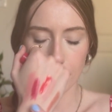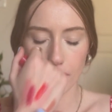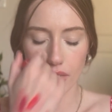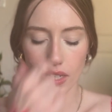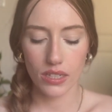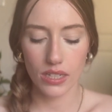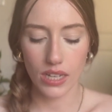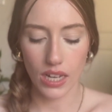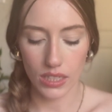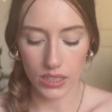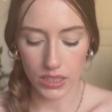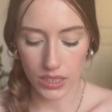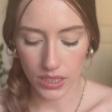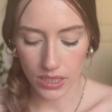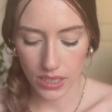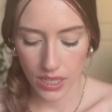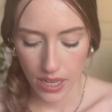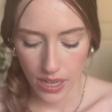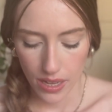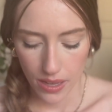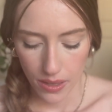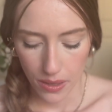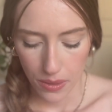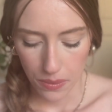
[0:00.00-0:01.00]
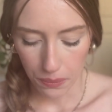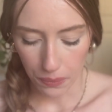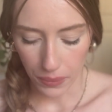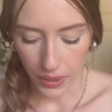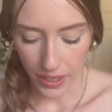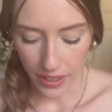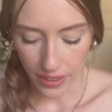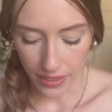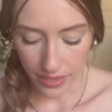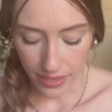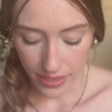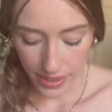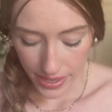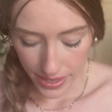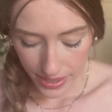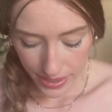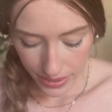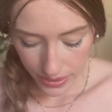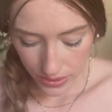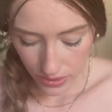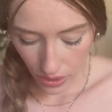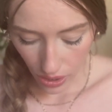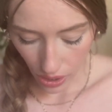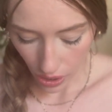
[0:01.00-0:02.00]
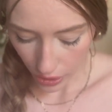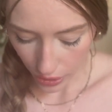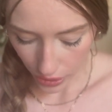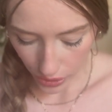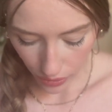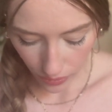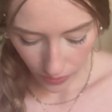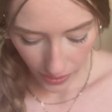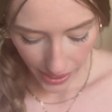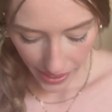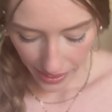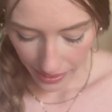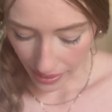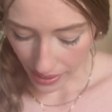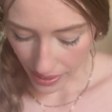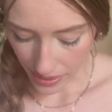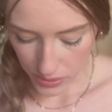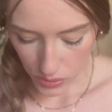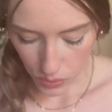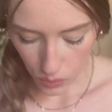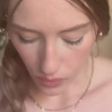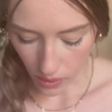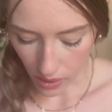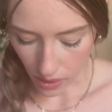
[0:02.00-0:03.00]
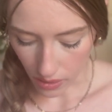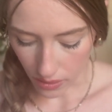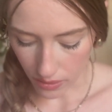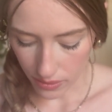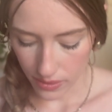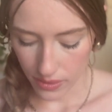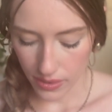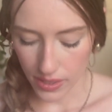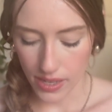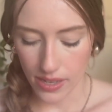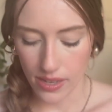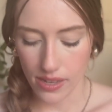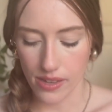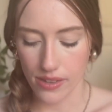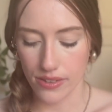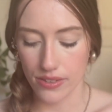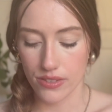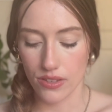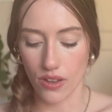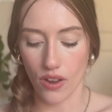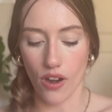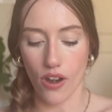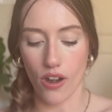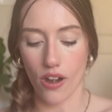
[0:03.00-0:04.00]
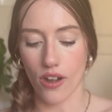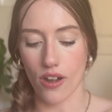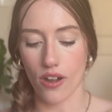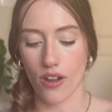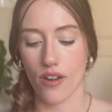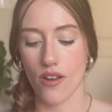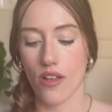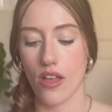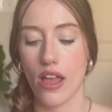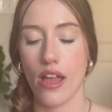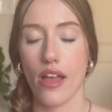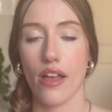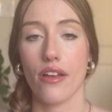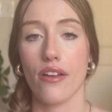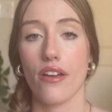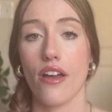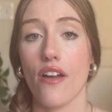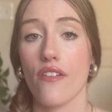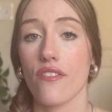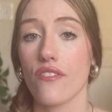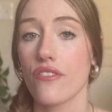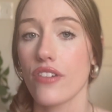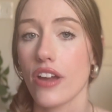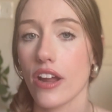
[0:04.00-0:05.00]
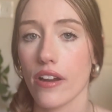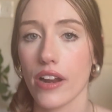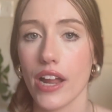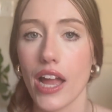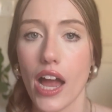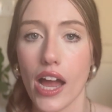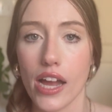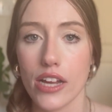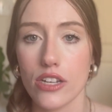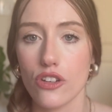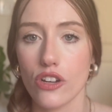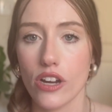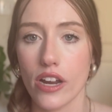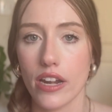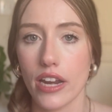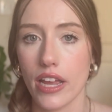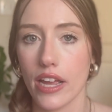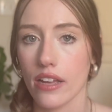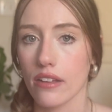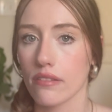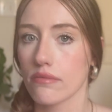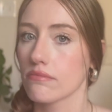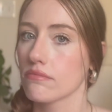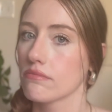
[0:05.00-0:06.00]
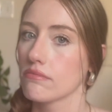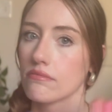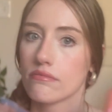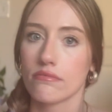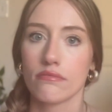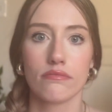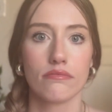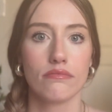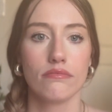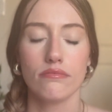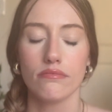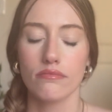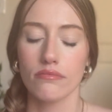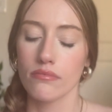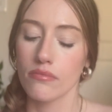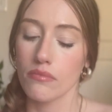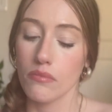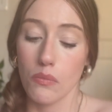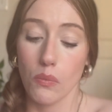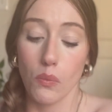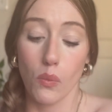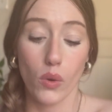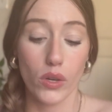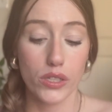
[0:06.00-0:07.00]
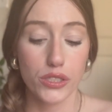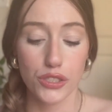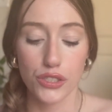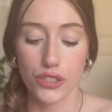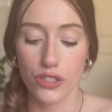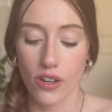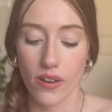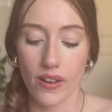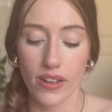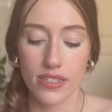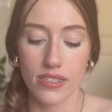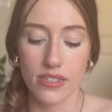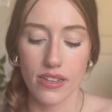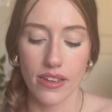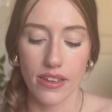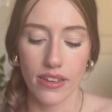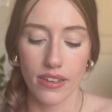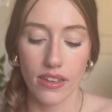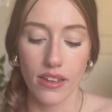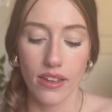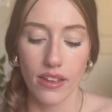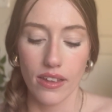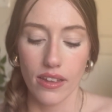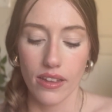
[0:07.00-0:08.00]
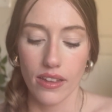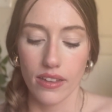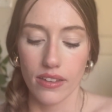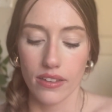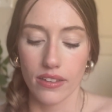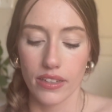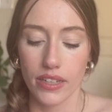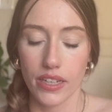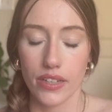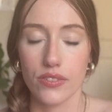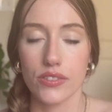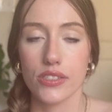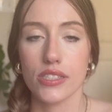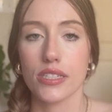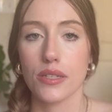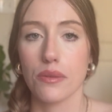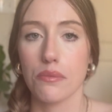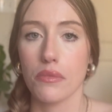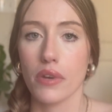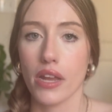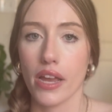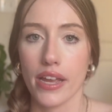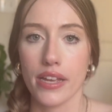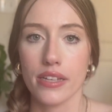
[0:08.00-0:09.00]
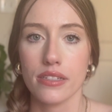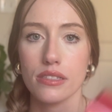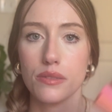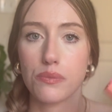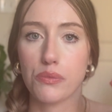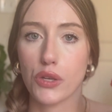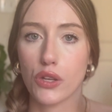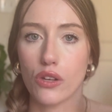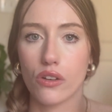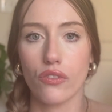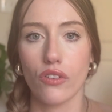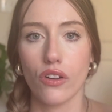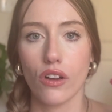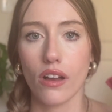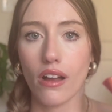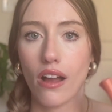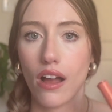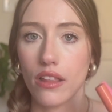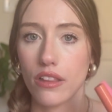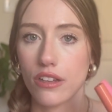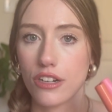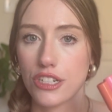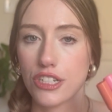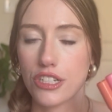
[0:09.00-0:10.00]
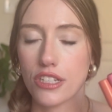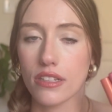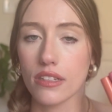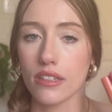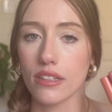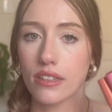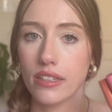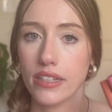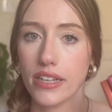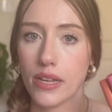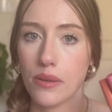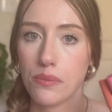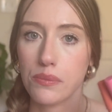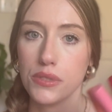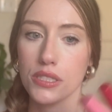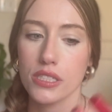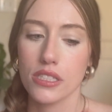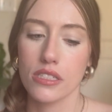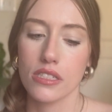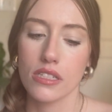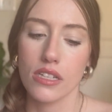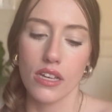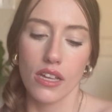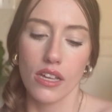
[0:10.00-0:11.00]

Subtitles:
color, but these are great as well. These are very hydrating, moisturizing, gives some nice beautiful color to the lips.